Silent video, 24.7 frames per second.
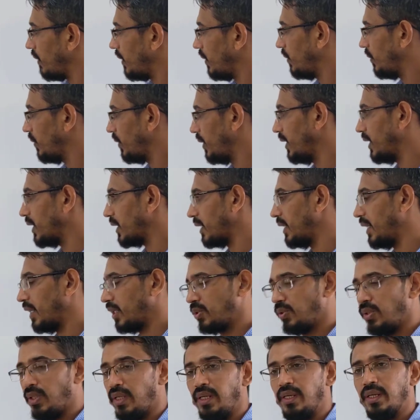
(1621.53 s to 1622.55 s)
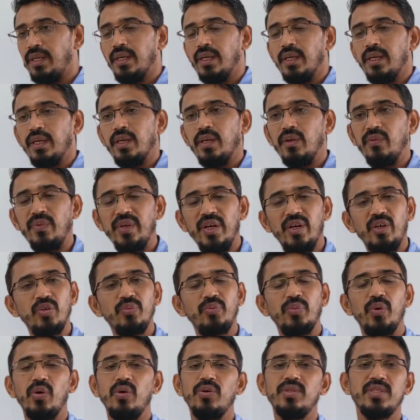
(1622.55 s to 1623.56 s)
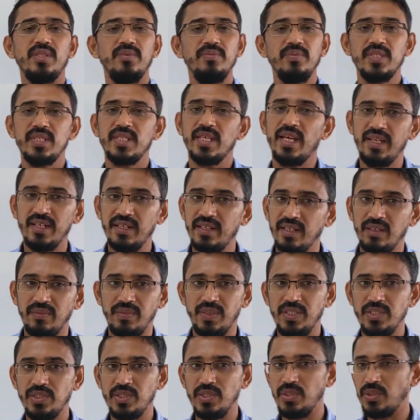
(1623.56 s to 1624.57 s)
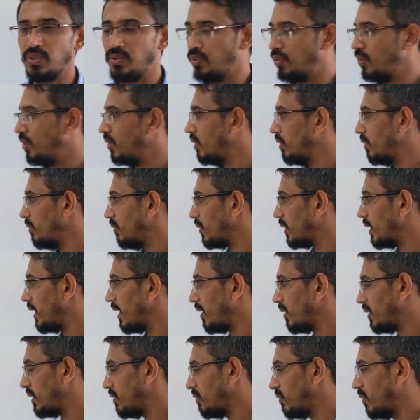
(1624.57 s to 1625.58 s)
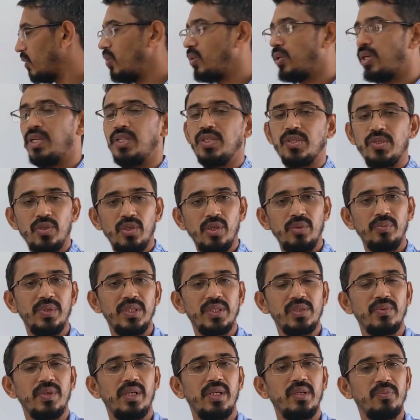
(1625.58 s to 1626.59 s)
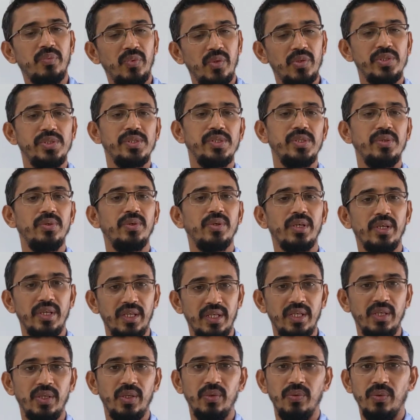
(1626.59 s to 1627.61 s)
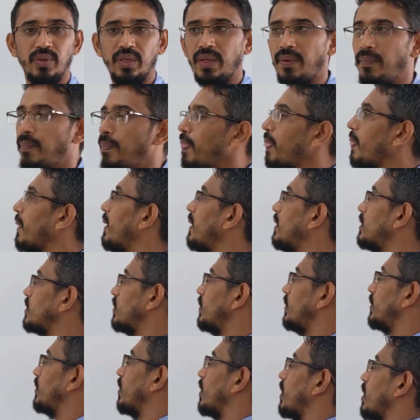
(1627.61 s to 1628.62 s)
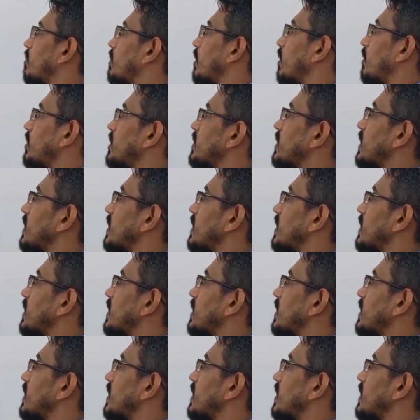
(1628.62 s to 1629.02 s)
we do here, actually we have to follow some sign convention rule, like the voltage drop is what? Positive or negative. Okay, so you're talking about